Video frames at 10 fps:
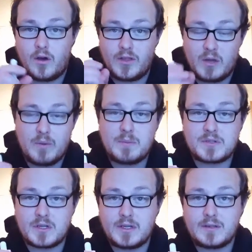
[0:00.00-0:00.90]
on their
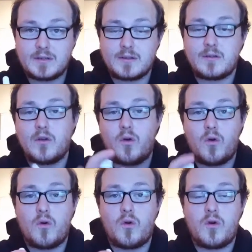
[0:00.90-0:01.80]
website,
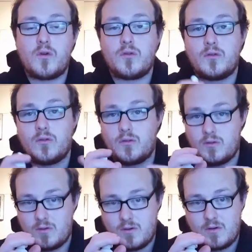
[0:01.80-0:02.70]
or
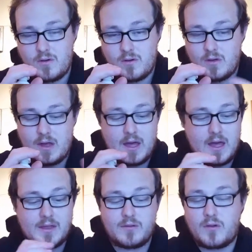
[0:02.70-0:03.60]

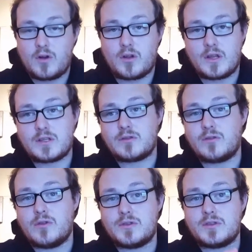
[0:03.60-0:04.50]
there are online
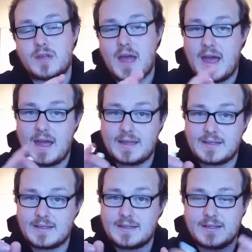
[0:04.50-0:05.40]
stores
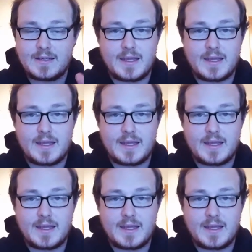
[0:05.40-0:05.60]
and